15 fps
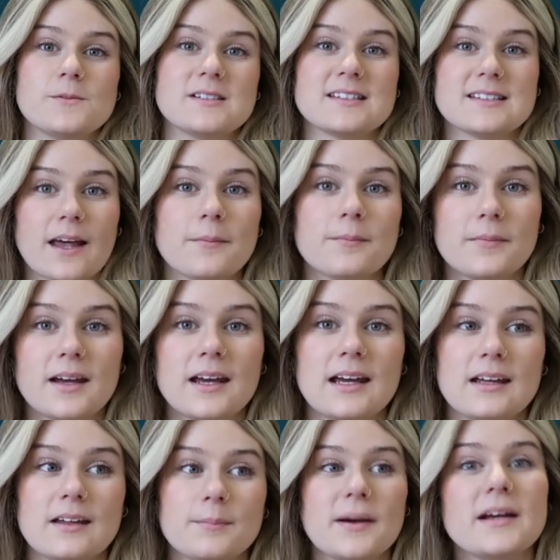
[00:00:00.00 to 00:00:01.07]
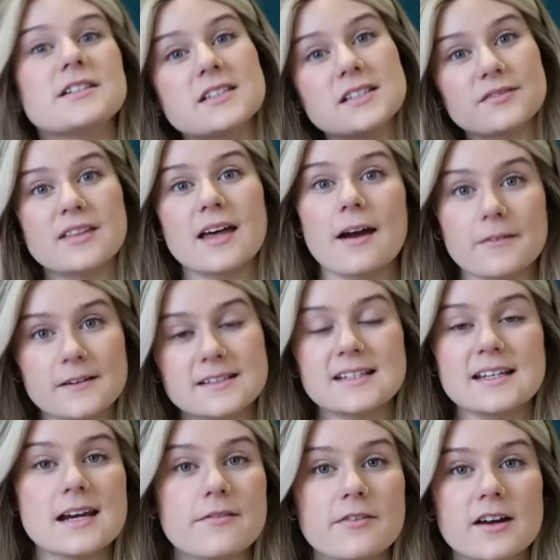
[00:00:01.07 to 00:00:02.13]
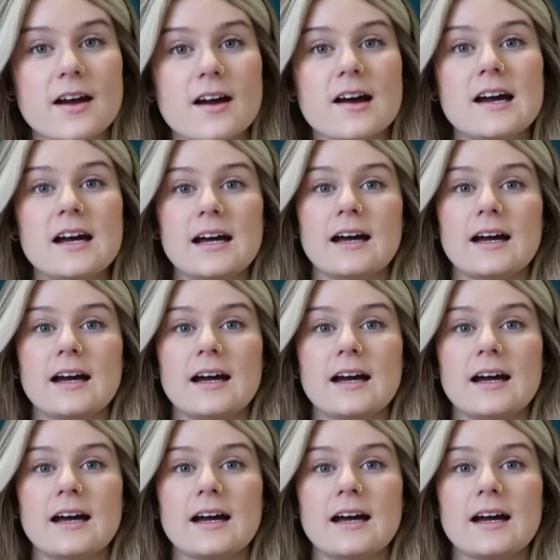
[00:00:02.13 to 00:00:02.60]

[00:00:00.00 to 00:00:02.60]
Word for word: would send me pictures of their interior,